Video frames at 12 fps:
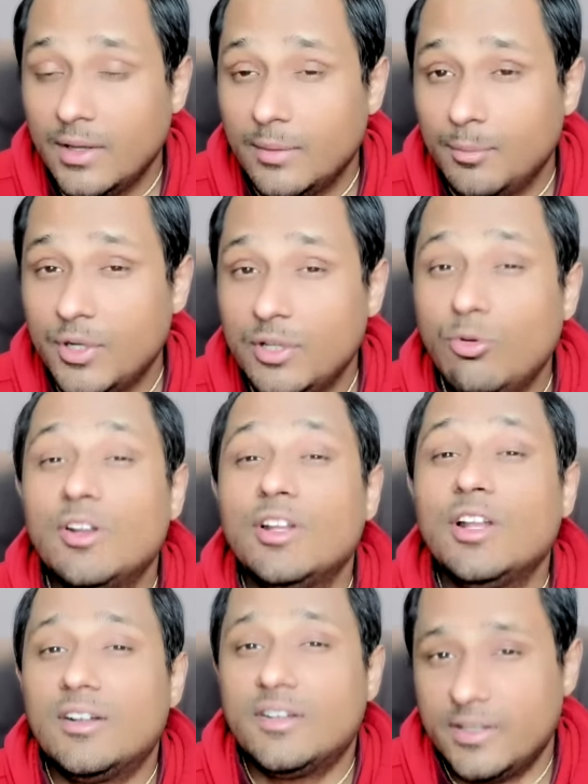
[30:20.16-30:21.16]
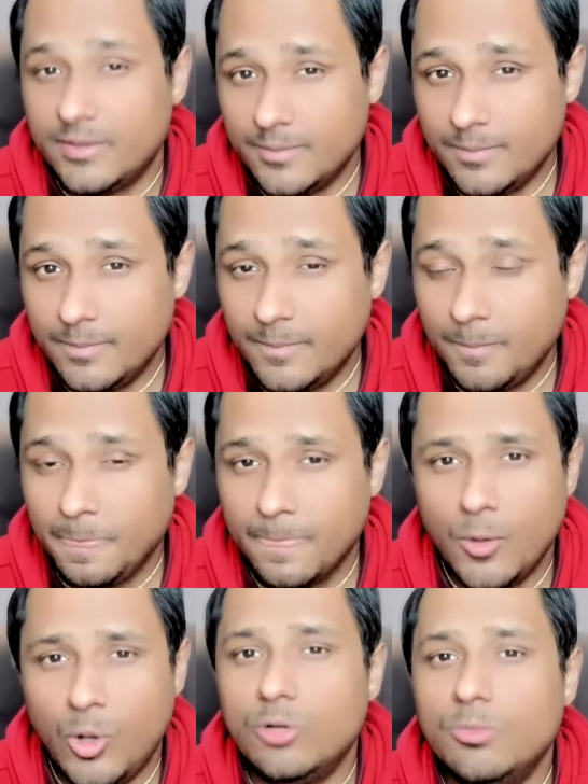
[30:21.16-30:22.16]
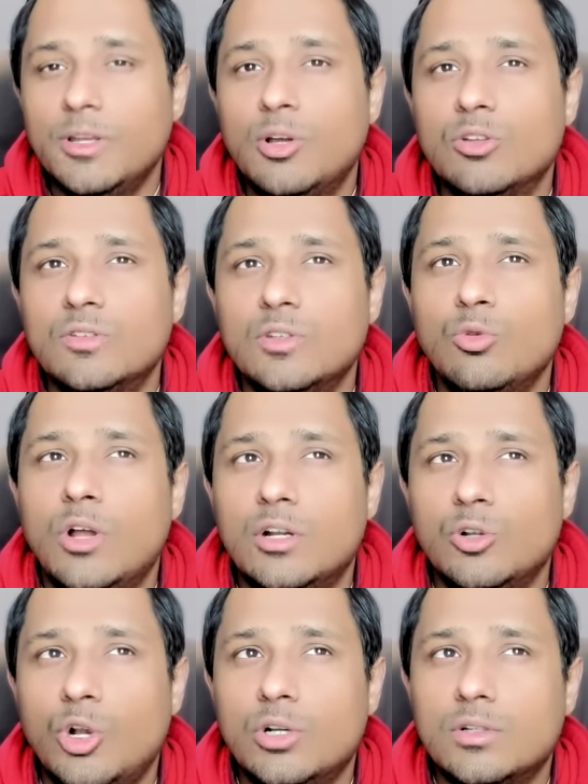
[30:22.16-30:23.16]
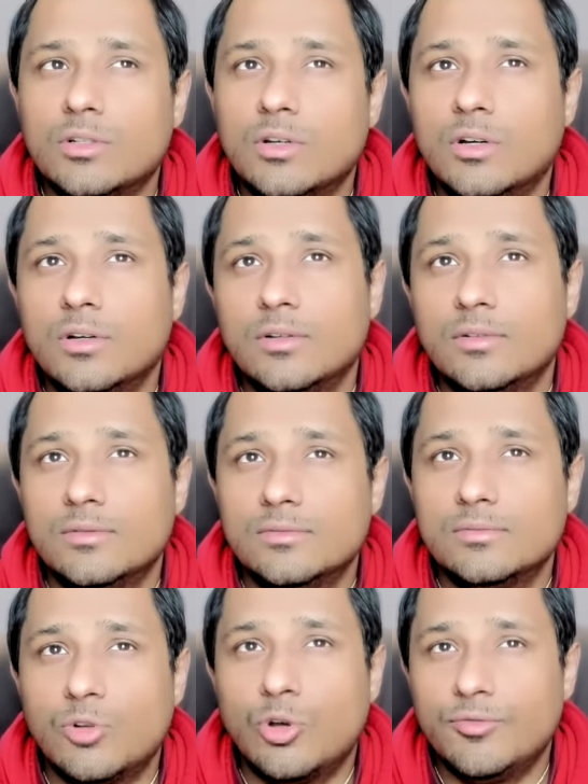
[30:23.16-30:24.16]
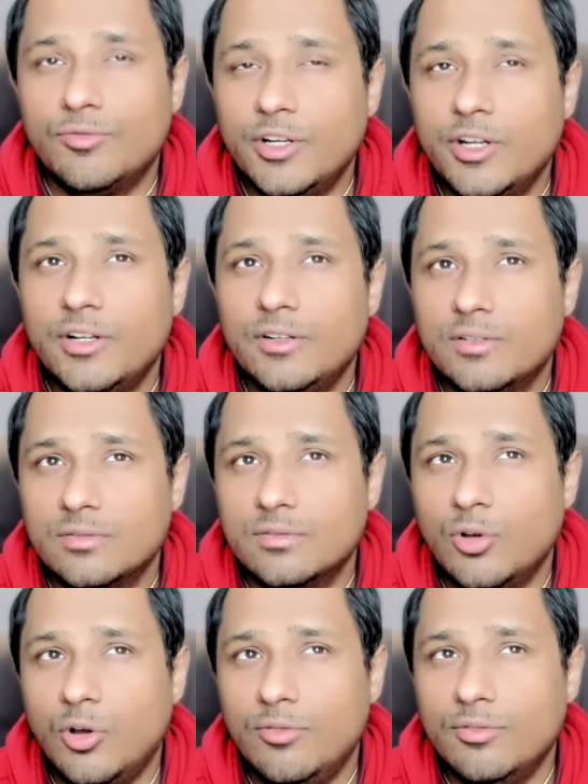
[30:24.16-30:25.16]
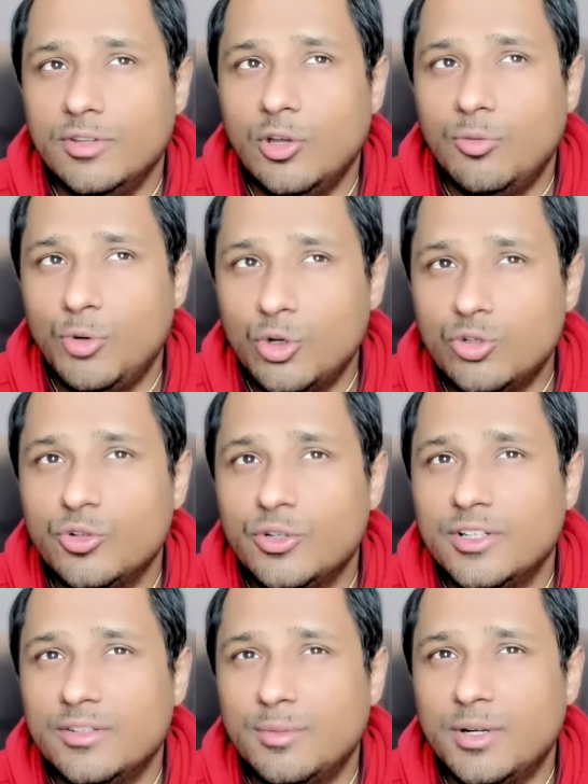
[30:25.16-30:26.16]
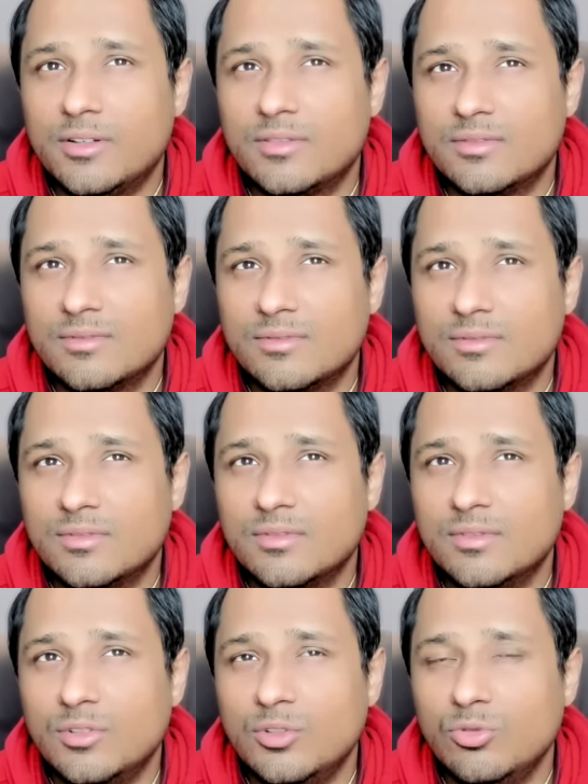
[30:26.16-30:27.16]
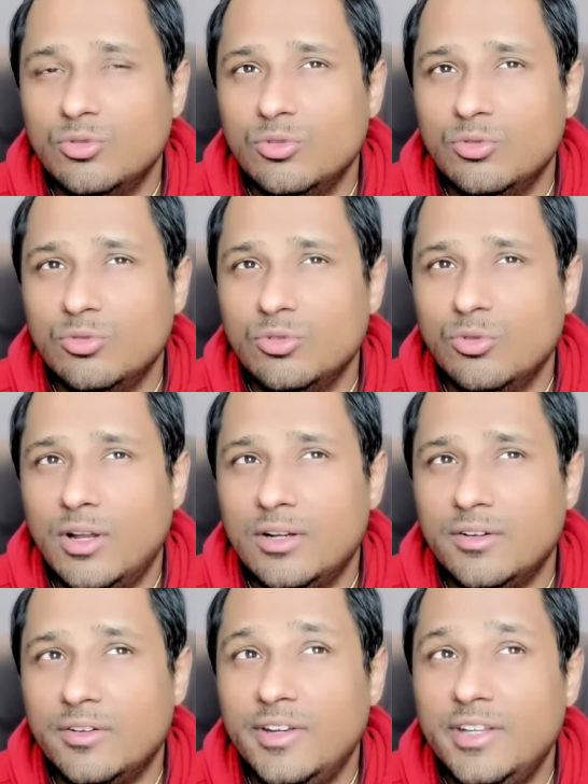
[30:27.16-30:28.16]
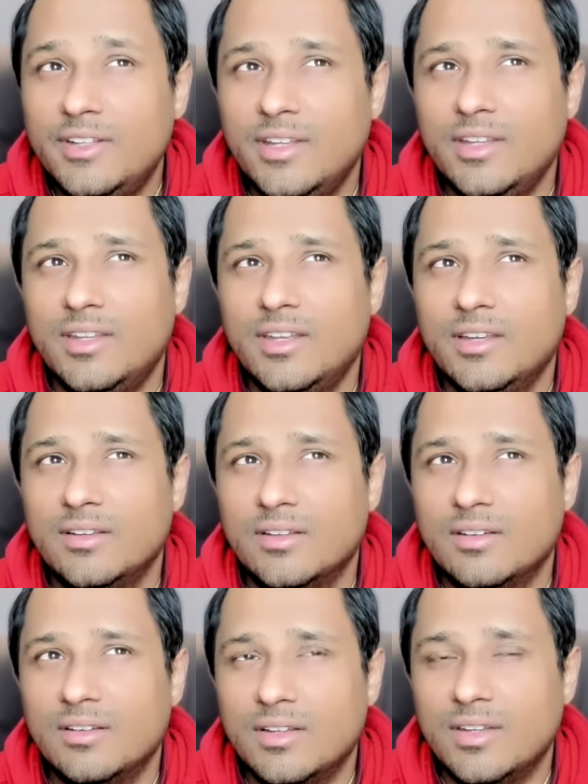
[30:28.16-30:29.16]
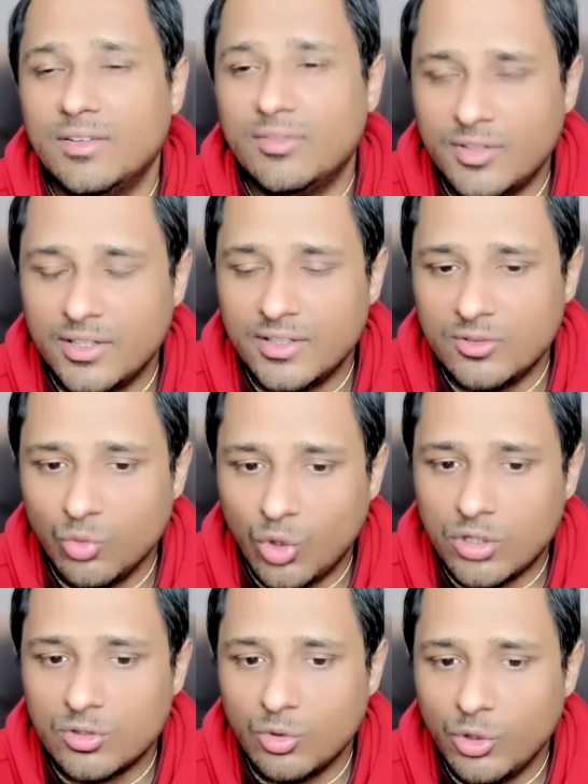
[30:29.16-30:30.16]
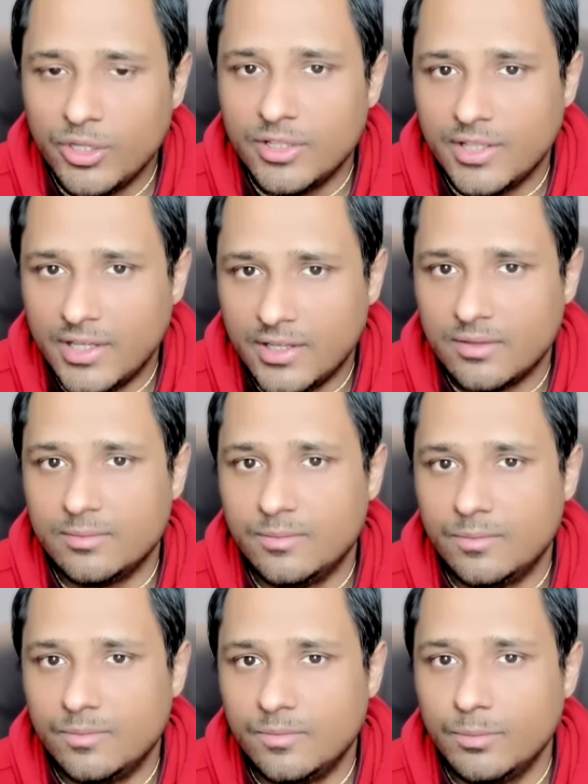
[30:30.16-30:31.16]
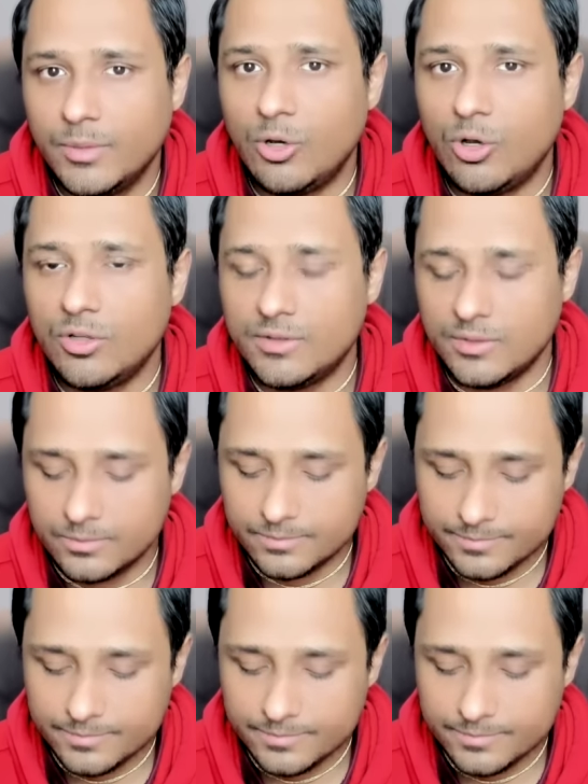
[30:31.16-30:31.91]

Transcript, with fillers: But you are reluctant, not because you are not uh, confident of the opportunities, but you you you are rethinking uh, if it is worth going there because